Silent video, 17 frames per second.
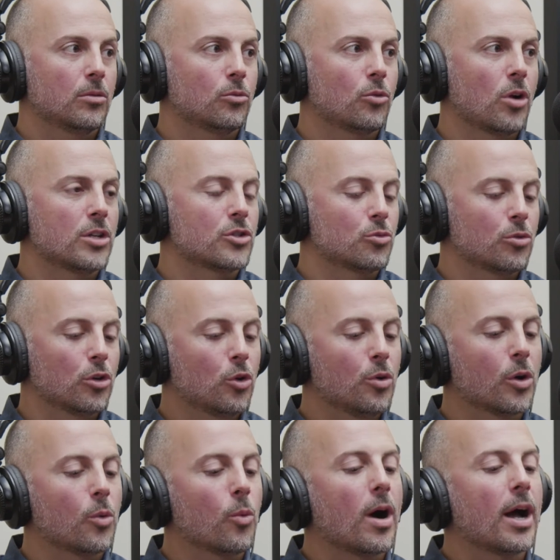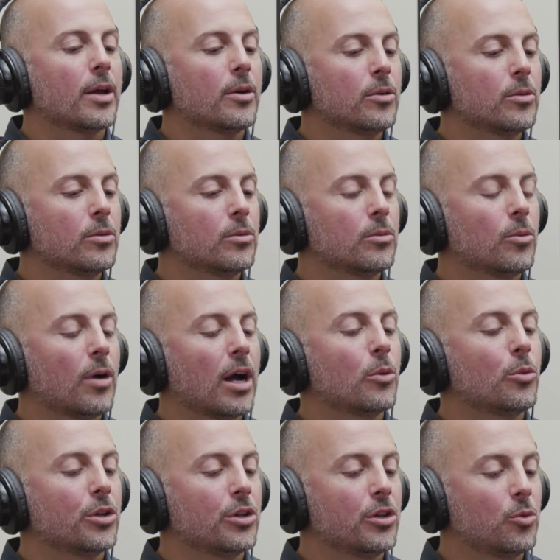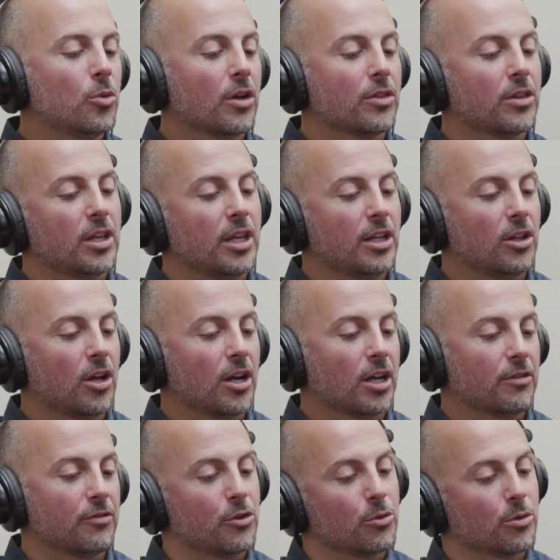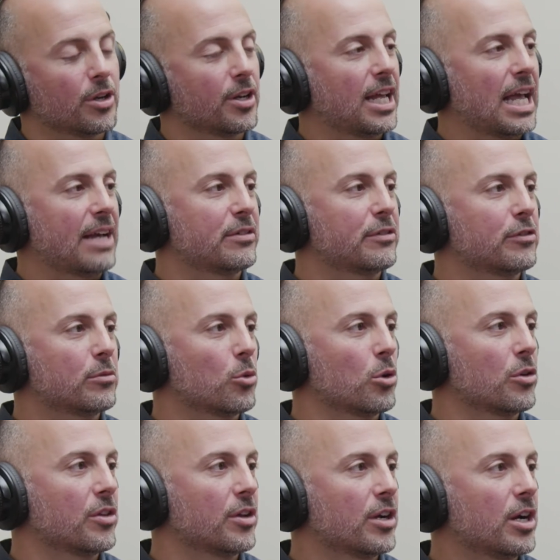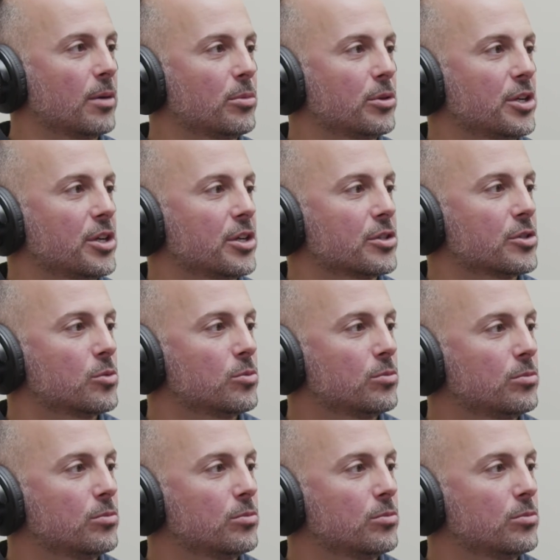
Raj, real quick, why wouldn't you want the HELOC if you were going to have it for more than a couple of years?